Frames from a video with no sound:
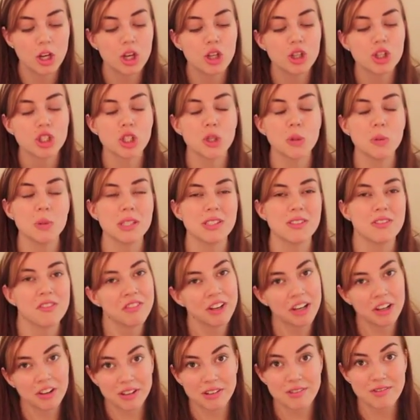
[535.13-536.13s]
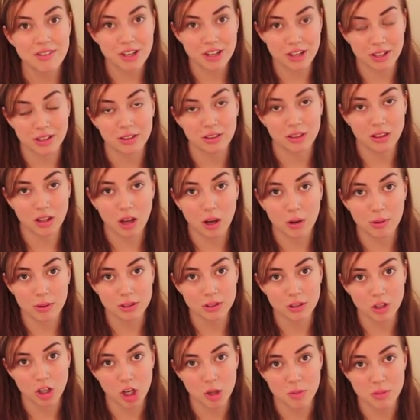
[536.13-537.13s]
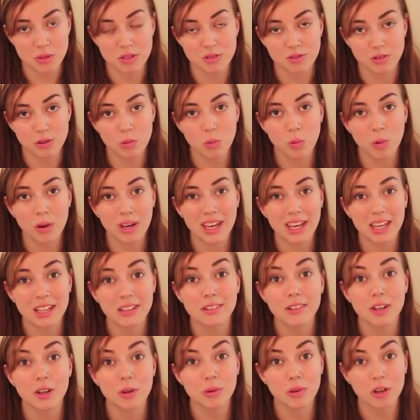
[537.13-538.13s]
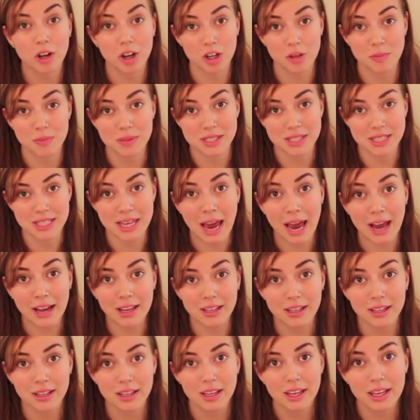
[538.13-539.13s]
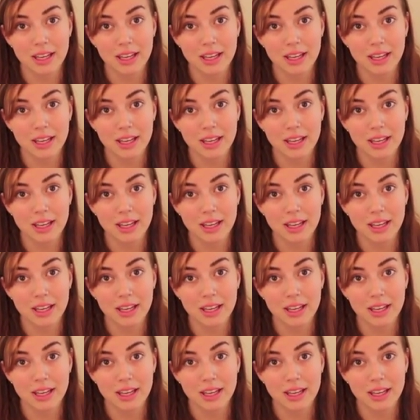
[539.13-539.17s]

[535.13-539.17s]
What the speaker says: So it's very low in carbs, and if you want a low carb snack,